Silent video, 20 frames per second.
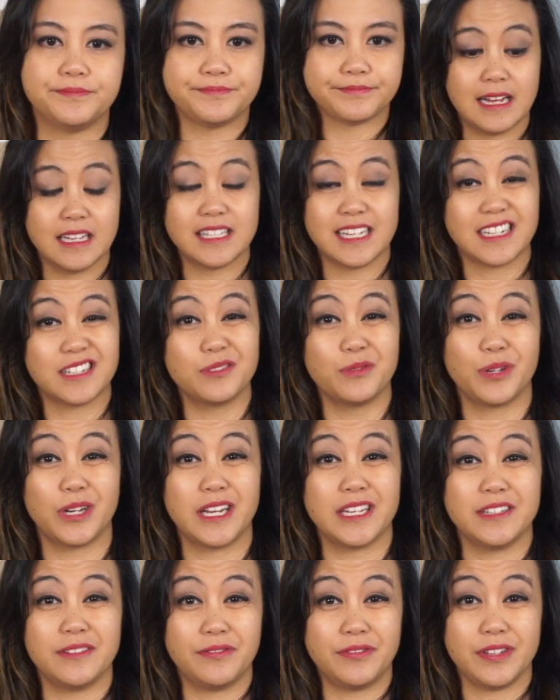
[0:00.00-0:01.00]
It's actually what
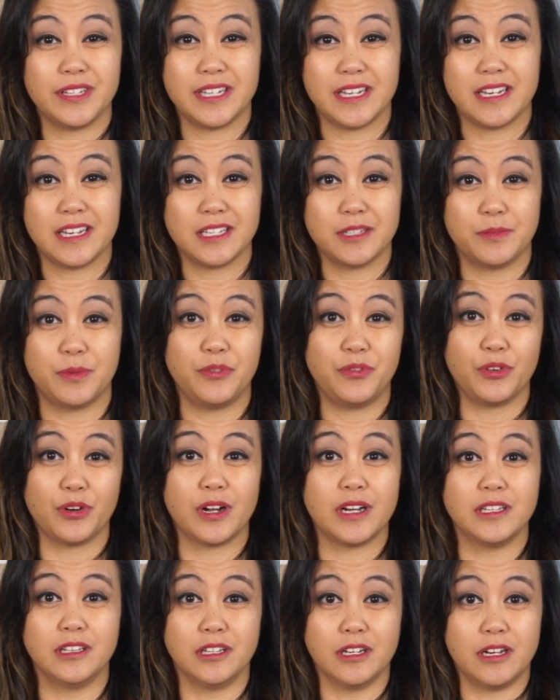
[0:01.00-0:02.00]
I did for years before
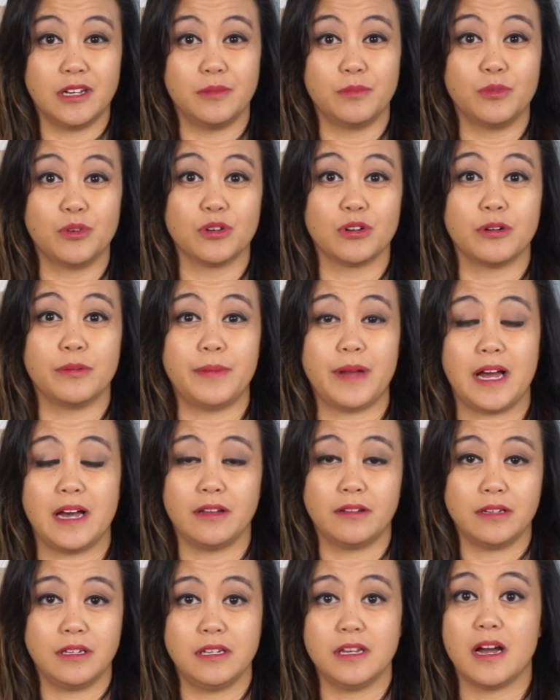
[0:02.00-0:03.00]
I learned more
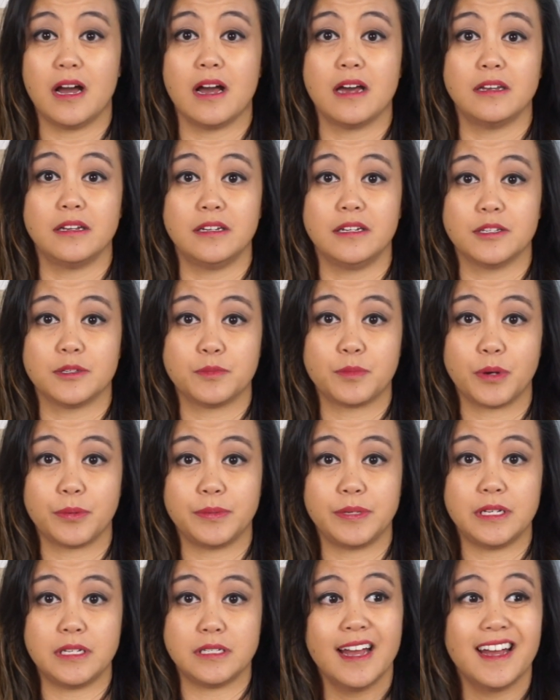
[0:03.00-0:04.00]
about yarn and its
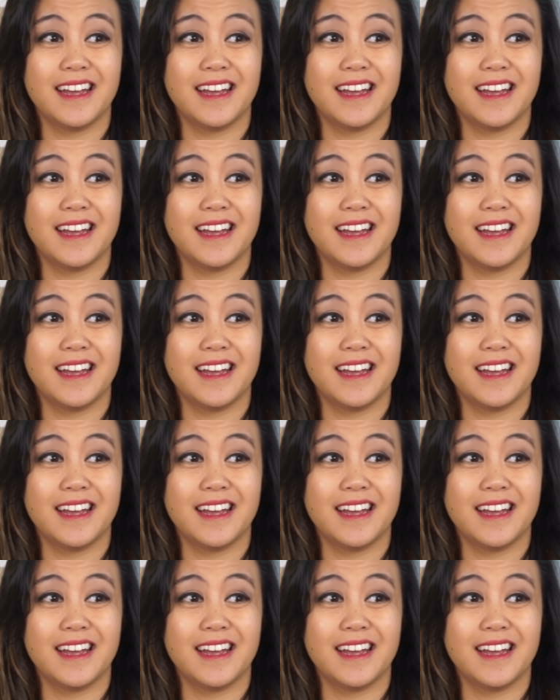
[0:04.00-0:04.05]
properties,